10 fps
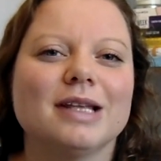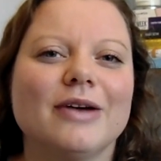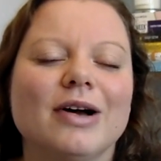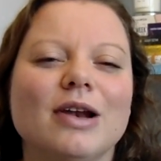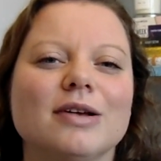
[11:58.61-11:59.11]

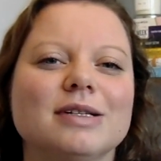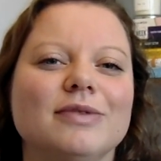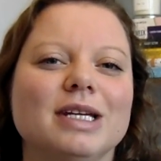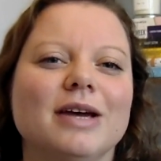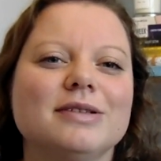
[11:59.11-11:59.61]
There are lots of
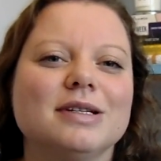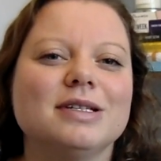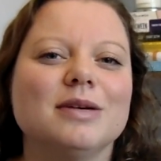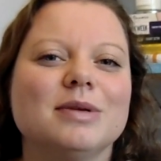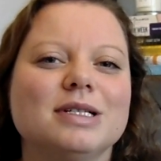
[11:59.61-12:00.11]
videos to
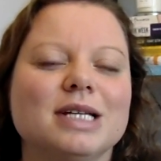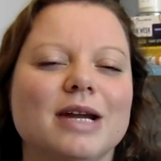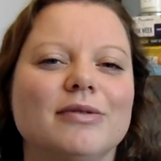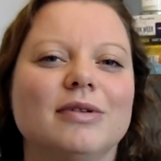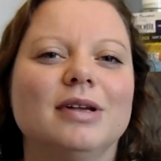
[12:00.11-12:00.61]
do with
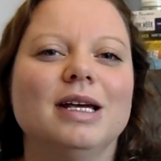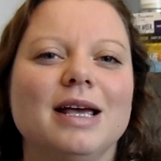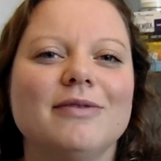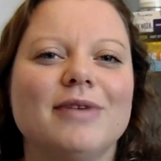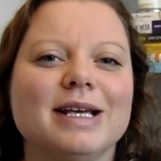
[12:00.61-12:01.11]
general
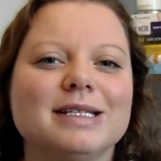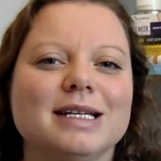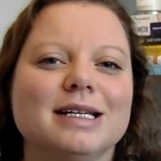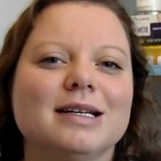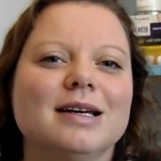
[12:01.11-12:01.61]

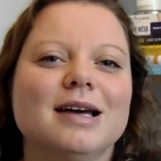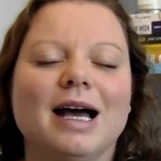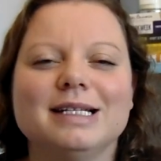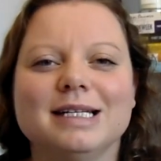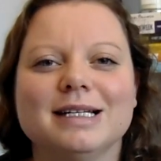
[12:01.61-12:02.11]
investing
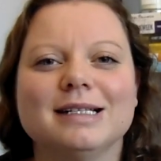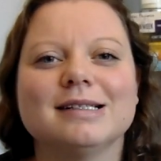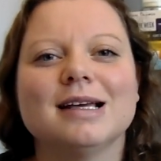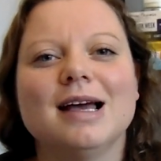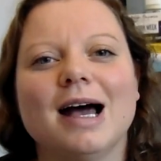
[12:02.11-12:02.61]

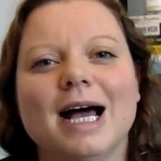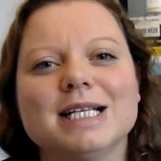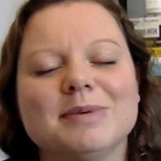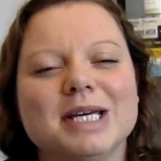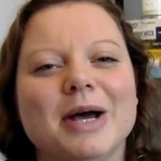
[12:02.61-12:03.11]
ideas
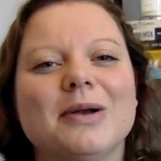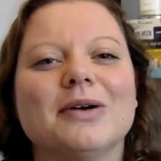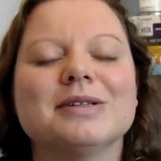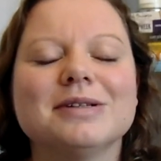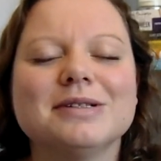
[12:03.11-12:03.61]
as we go
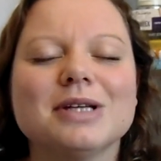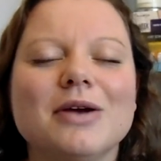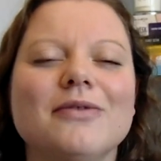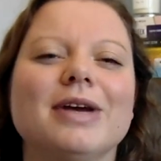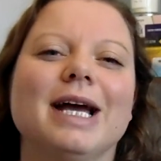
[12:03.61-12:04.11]
along, so
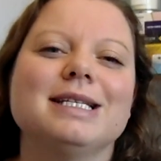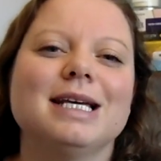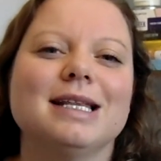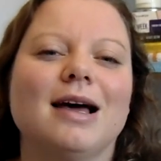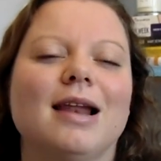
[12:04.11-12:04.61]
don't forget to
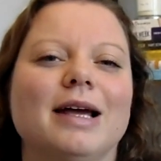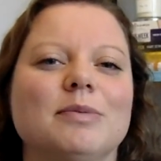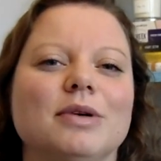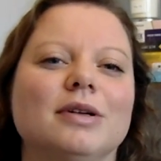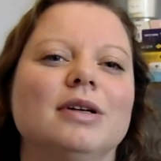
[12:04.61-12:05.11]
hit that like
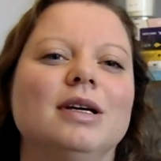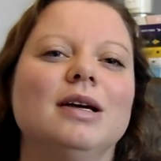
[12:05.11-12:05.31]
button